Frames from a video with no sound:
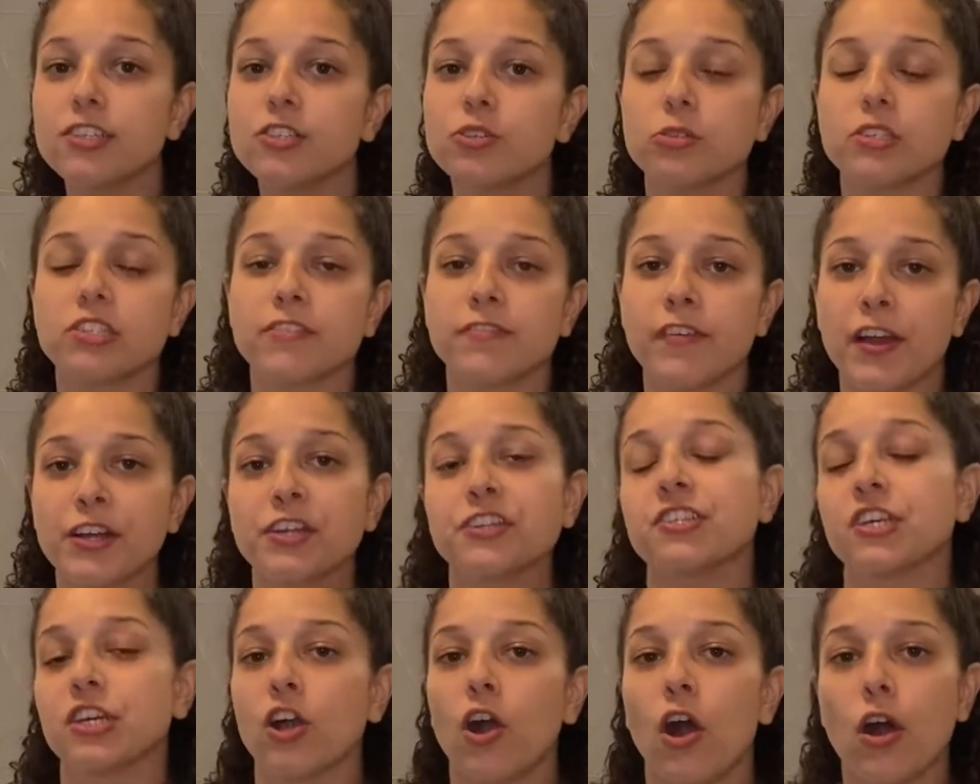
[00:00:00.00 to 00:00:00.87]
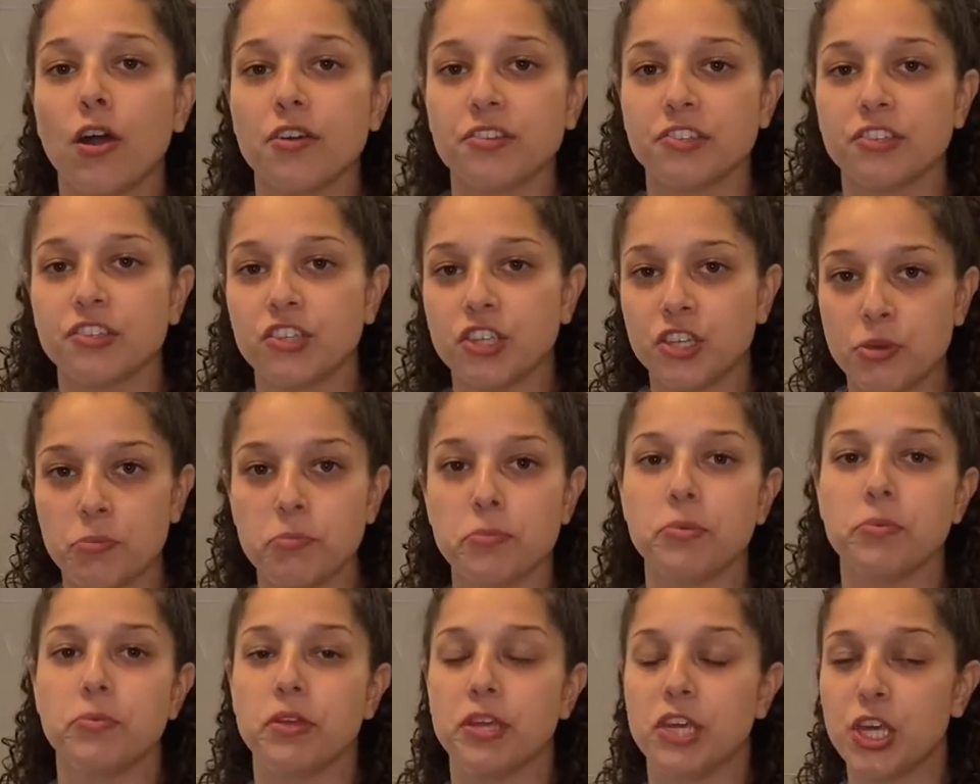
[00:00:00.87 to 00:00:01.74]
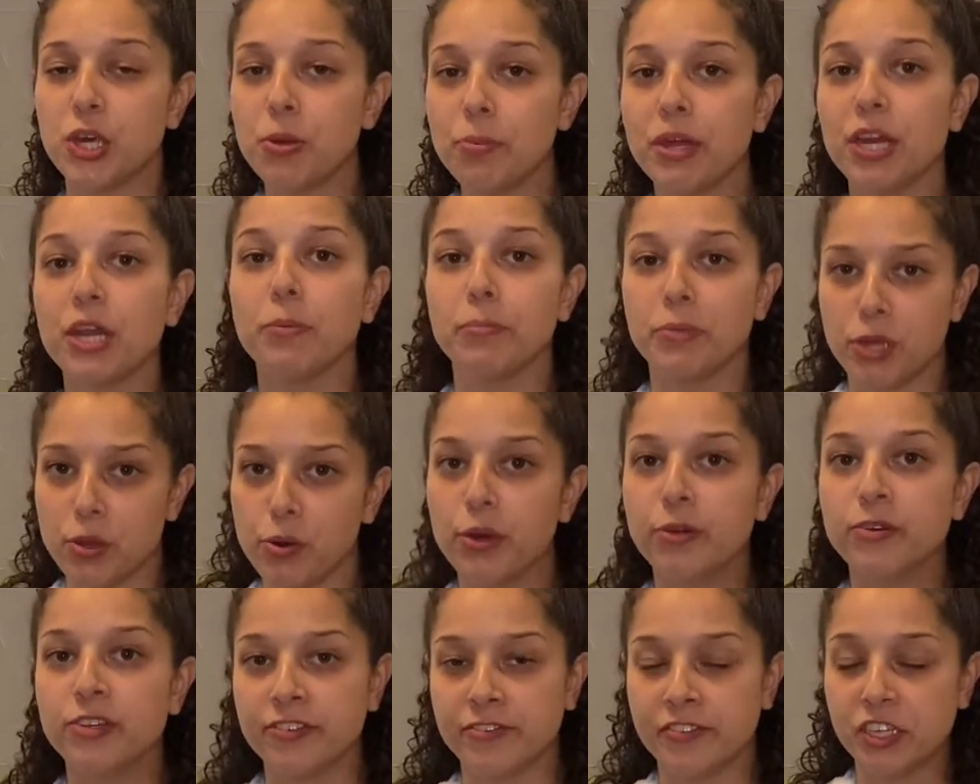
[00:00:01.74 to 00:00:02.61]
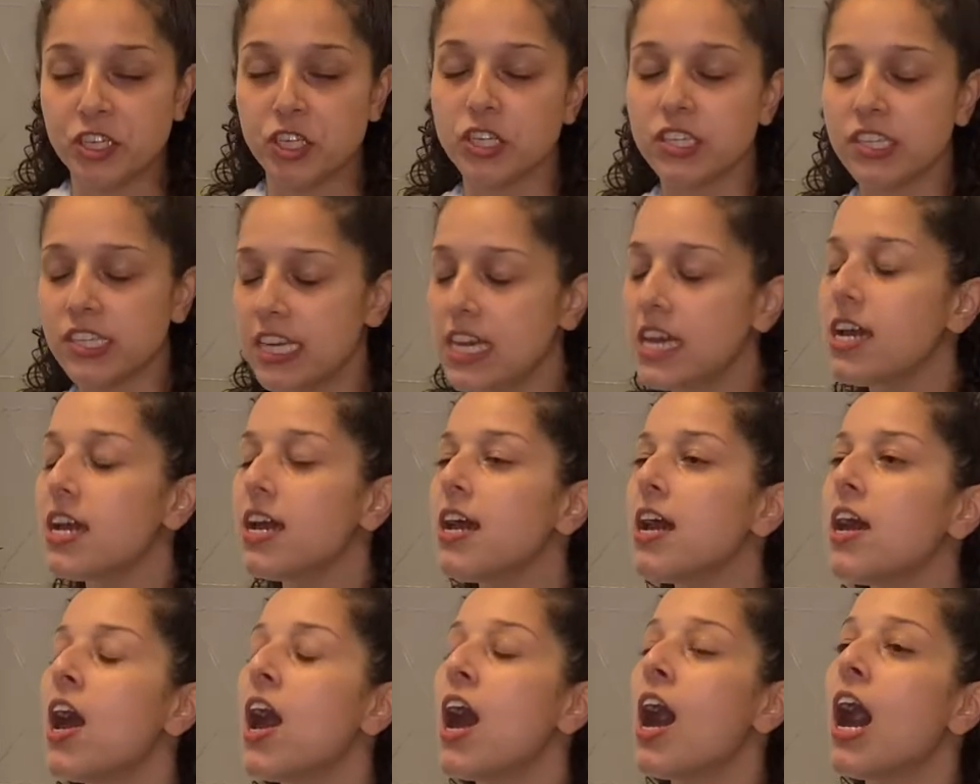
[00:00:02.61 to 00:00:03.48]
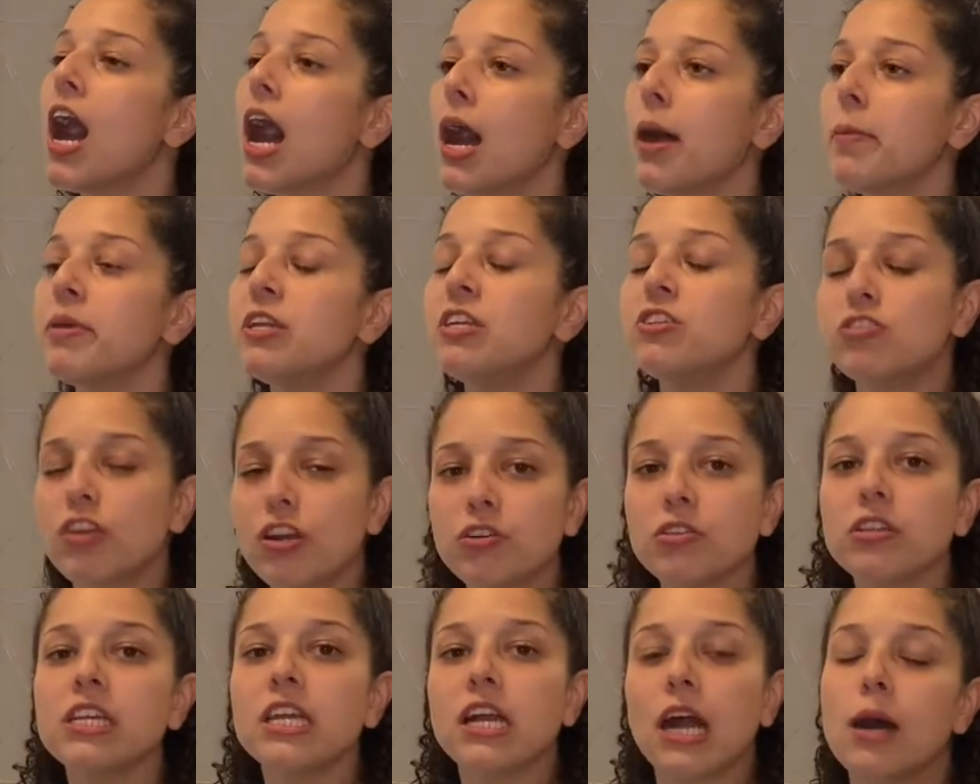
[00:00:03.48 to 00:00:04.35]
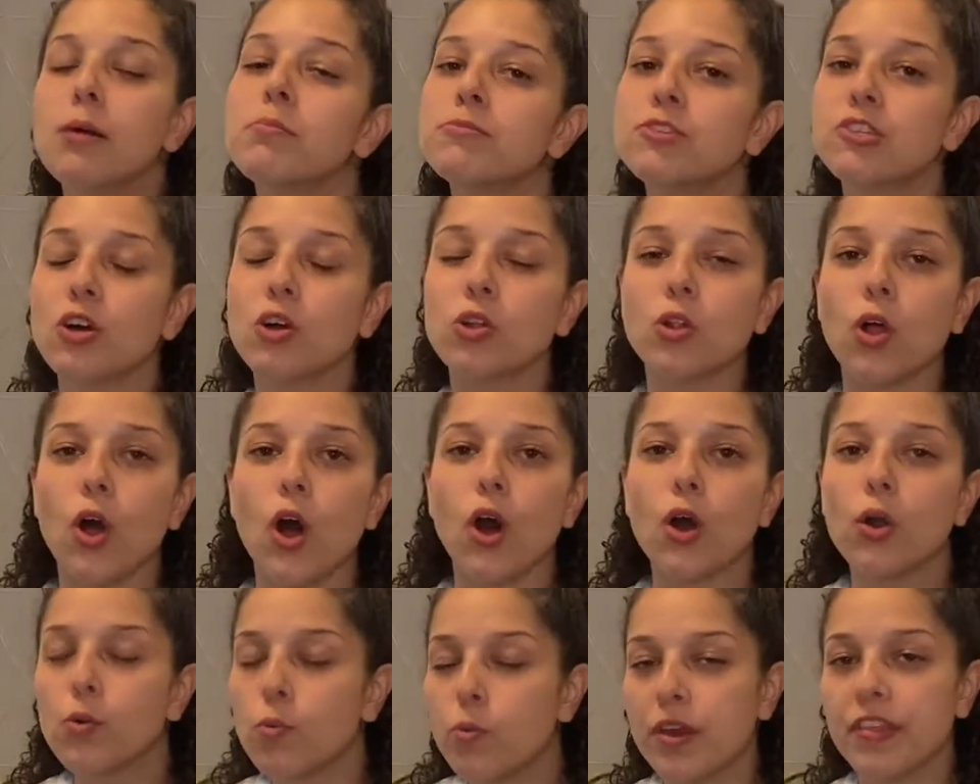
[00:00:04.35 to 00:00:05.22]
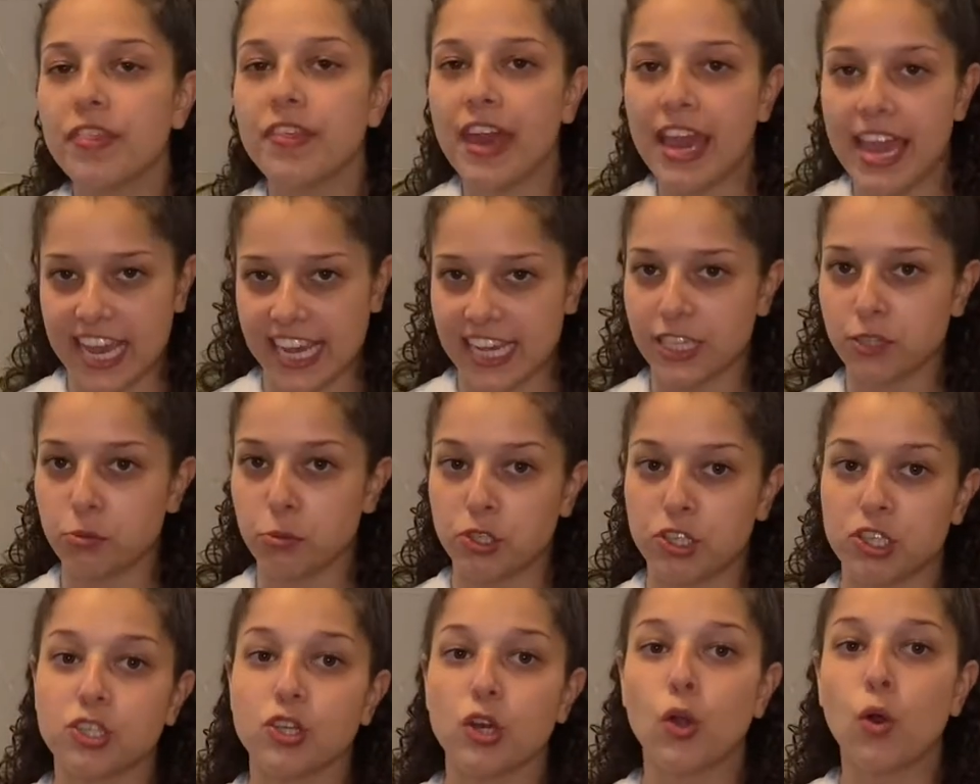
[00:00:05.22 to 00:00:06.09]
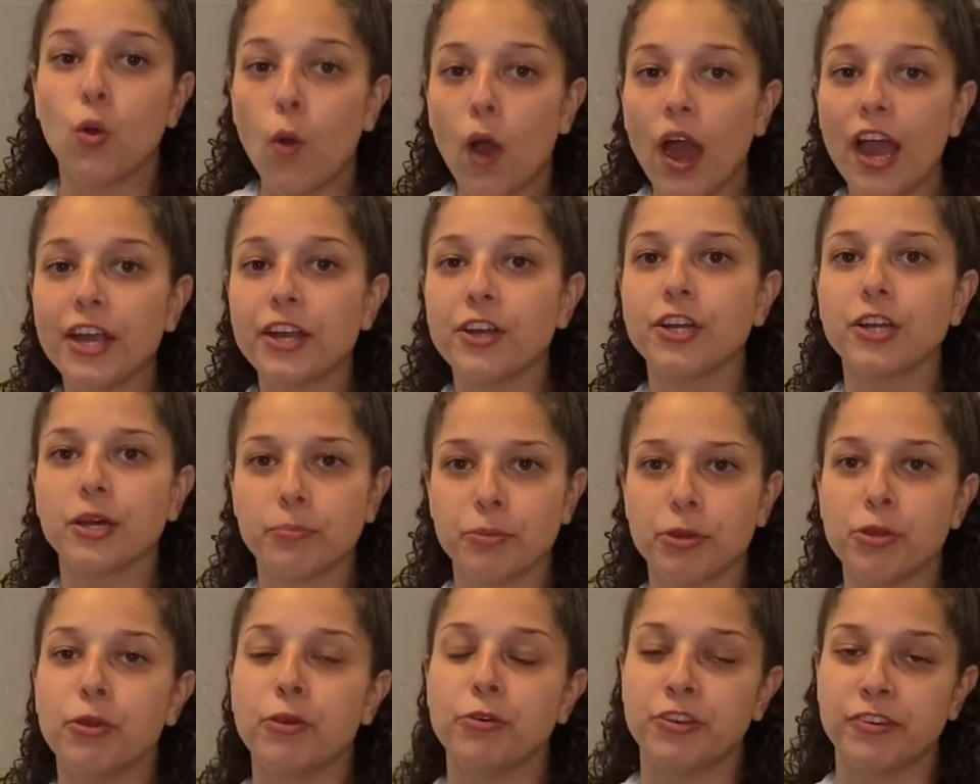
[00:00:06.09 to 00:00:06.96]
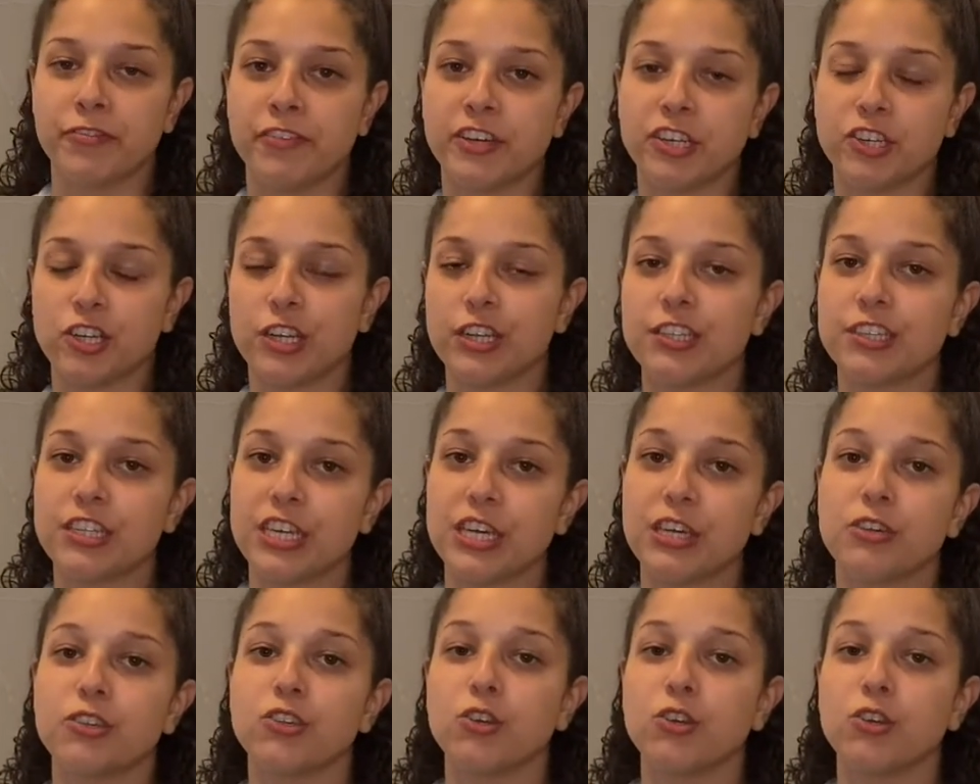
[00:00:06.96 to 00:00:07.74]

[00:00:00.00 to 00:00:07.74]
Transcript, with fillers: So it's a virus that causes human, human immunodeficiency. Um, and it generally comes along with AIDS, which is acquired immunodeficiency.